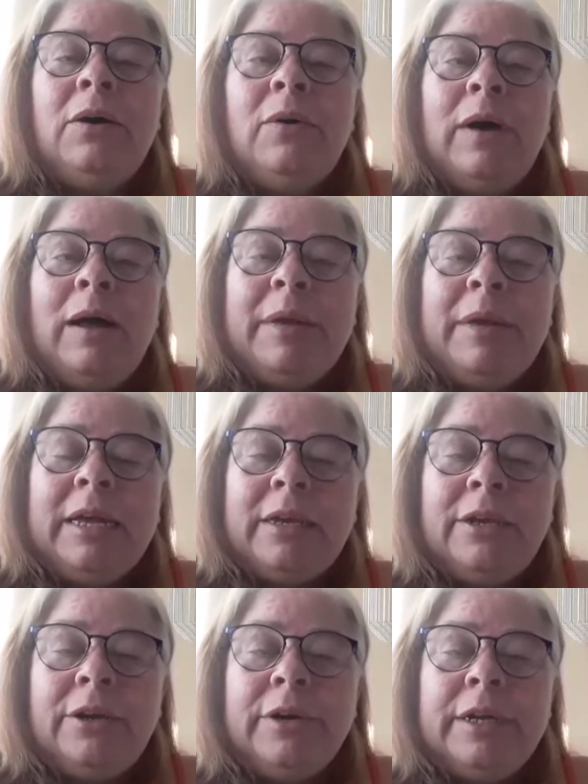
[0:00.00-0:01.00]
Oh, I
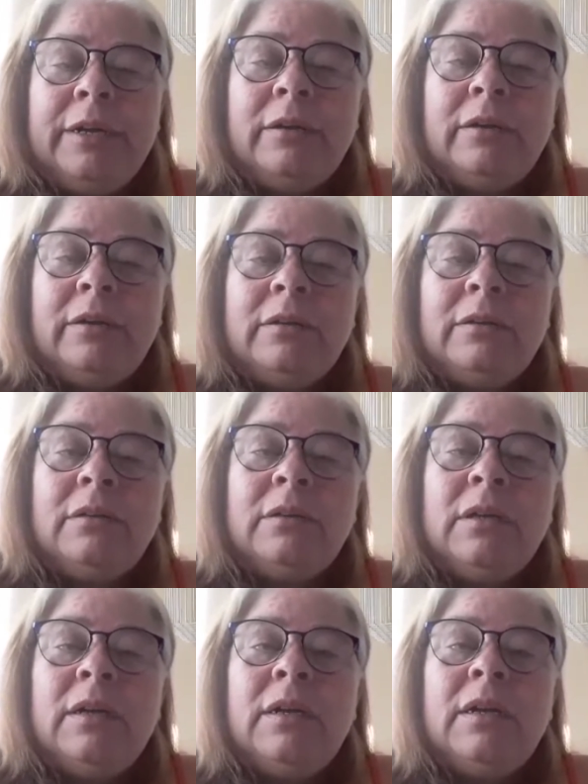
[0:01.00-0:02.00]
bet, Curie.
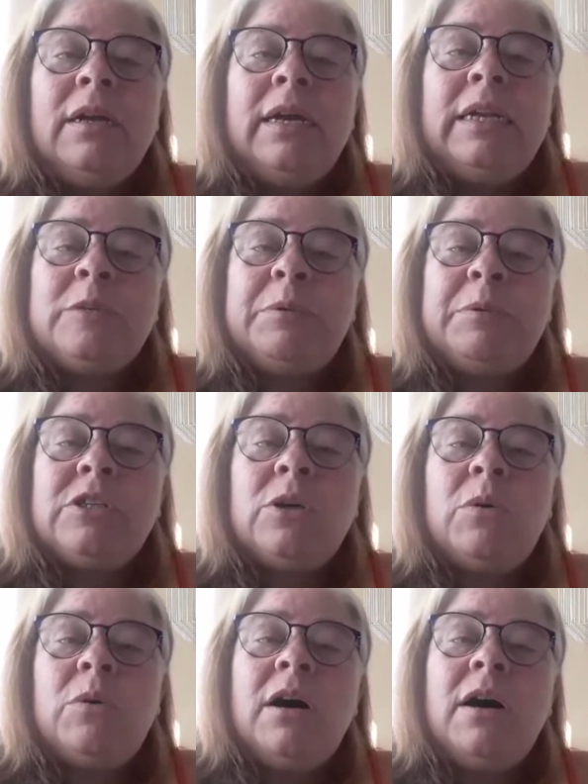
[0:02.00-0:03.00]
And it's
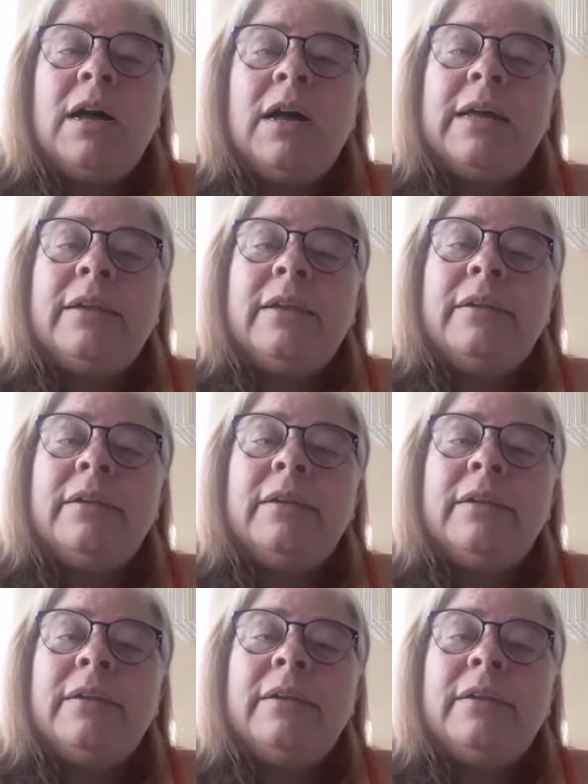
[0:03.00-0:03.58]
been so hot.